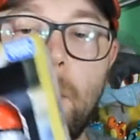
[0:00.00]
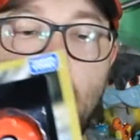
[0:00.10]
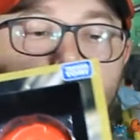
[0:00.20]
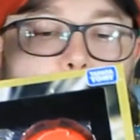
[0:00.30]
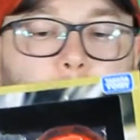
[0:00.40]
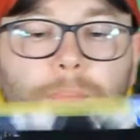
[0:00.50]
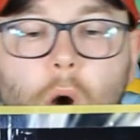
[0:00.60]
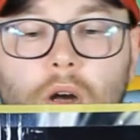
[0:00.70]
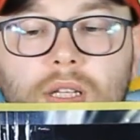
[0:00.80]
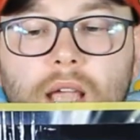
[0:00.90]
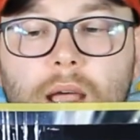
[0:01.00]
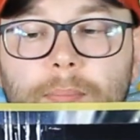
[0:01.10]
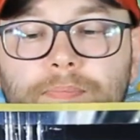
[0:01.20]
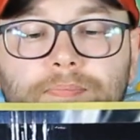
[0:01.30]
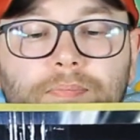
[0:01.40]
Boom! Box set.
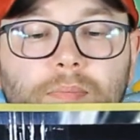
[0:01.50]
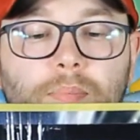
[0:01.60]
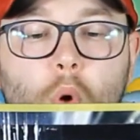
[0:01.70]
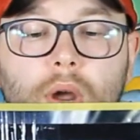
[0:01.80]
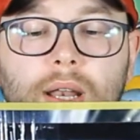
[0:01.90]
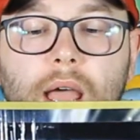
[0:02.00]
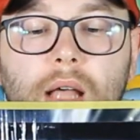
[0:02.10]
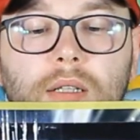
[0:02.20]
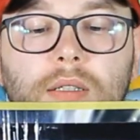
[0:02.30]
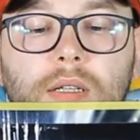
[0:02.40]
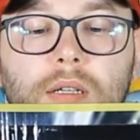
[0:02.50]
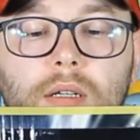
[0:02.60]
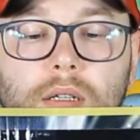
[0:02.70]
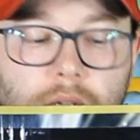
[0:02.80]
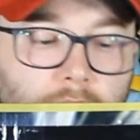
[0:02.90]
Pokédells.